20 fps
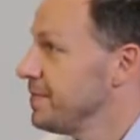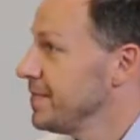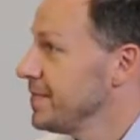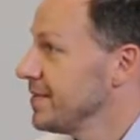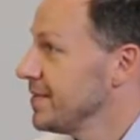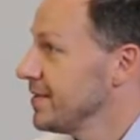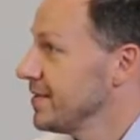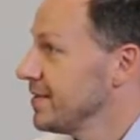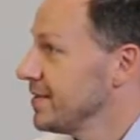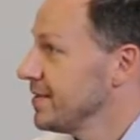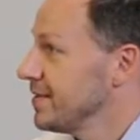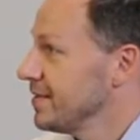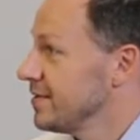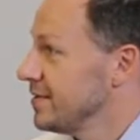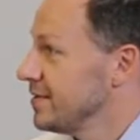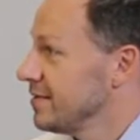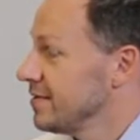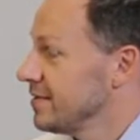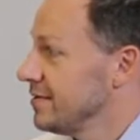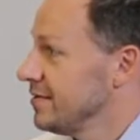
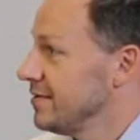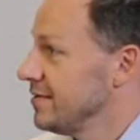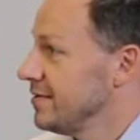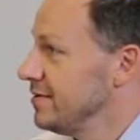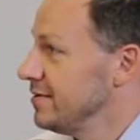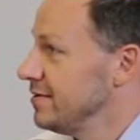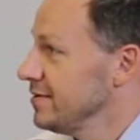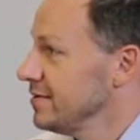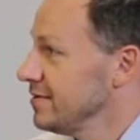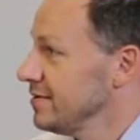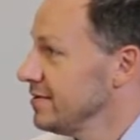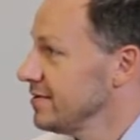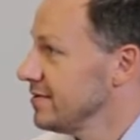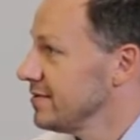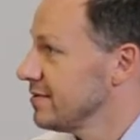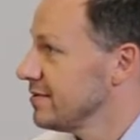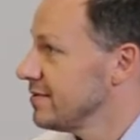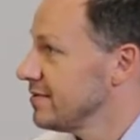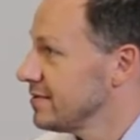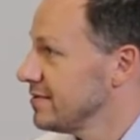
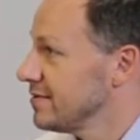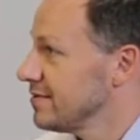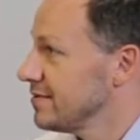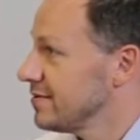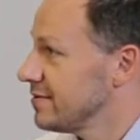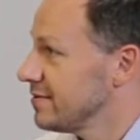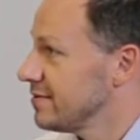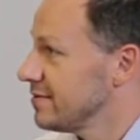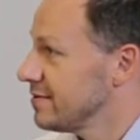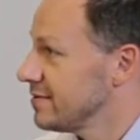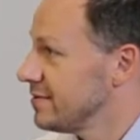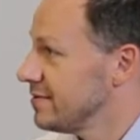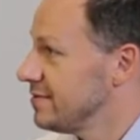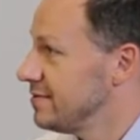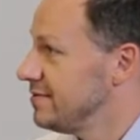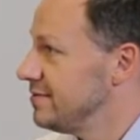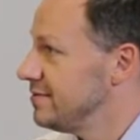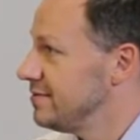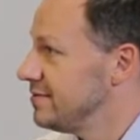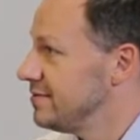[no speech]